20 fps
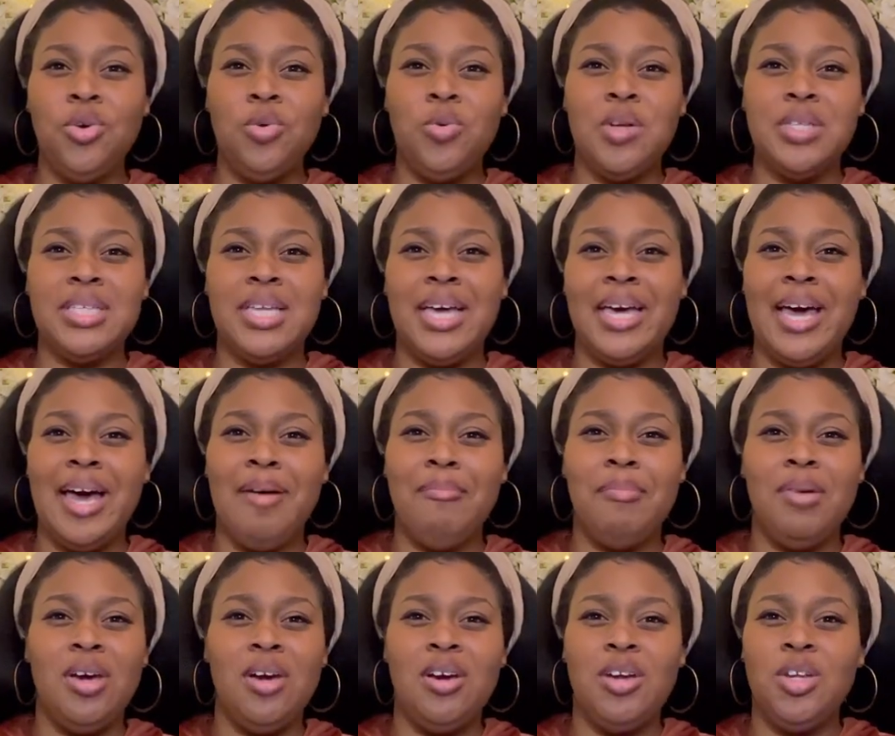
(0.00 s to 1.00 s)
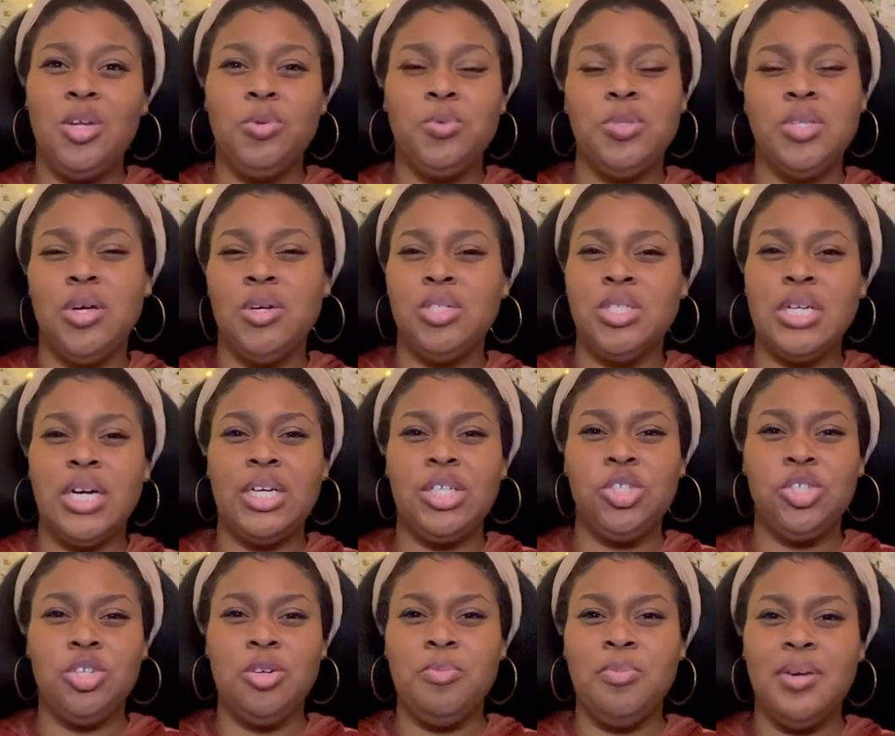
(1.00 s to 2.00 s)
once I got married, you was going to start
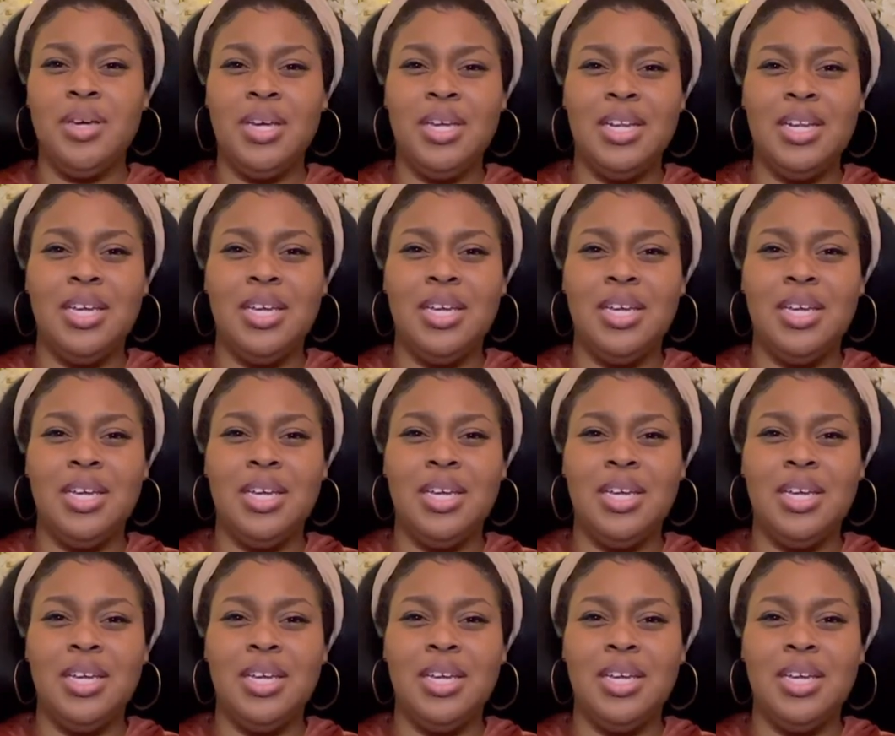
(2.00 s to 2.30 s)
tripping.